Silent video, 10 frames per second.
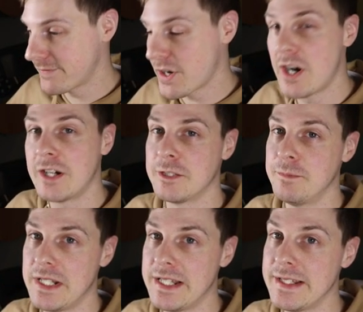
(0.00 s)
Can't
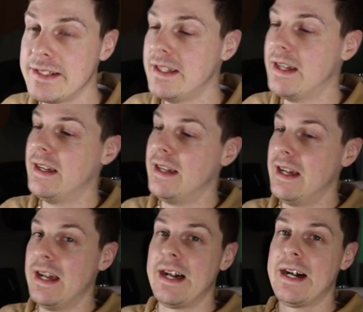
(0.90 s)
complain.
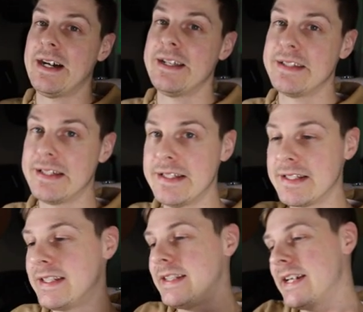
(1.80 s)
And
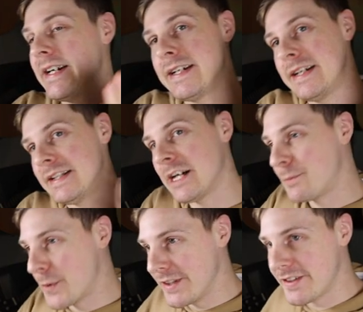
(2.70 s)
again,
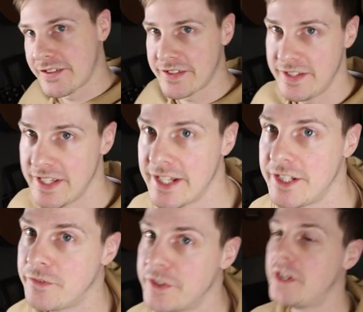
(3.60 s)
that brings us to the end
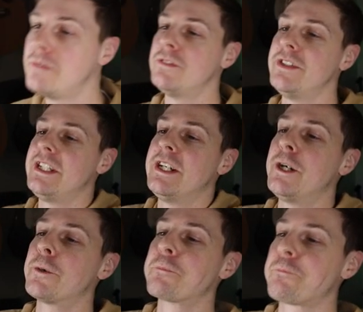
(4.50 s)
of another
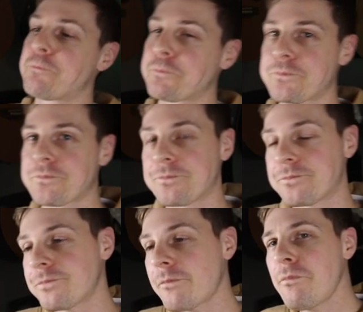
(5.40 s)
video.
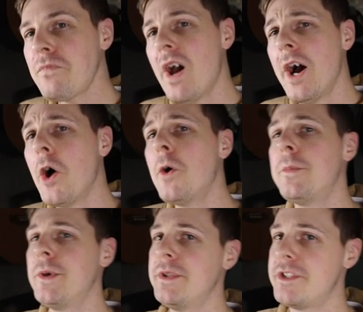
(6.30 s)
I
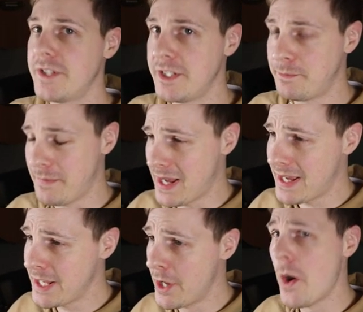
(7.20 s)
hope you enjoyed
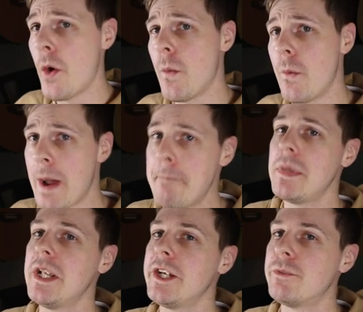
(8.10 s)
my
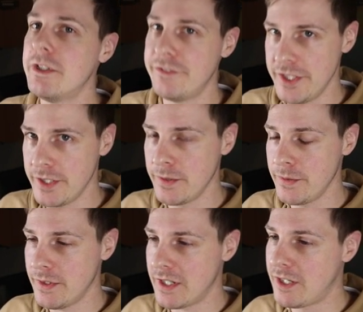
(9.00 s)
rambling
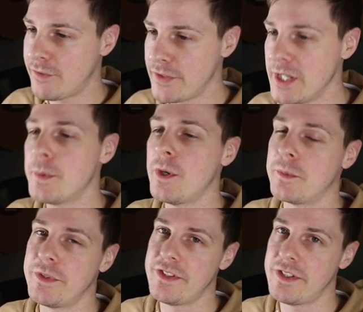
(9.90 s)
review of the
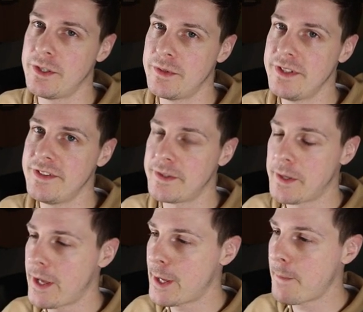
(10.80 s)
Pokemon series.
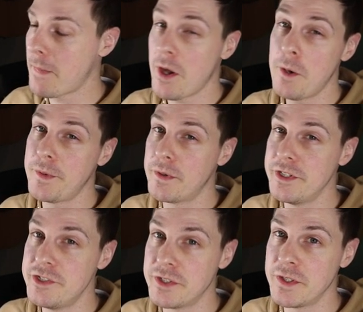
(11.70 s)
I hope you're
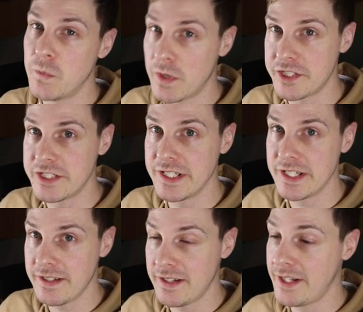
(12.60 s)
enjoying watching
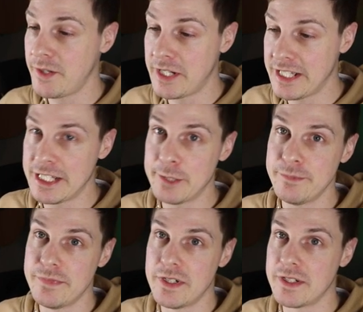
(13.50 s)
it. I know I
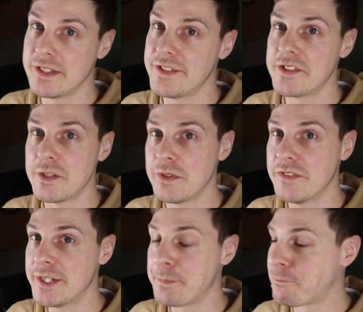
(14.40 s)
am. I'm going to stick with
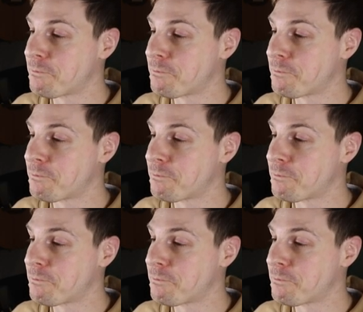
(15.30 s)
it.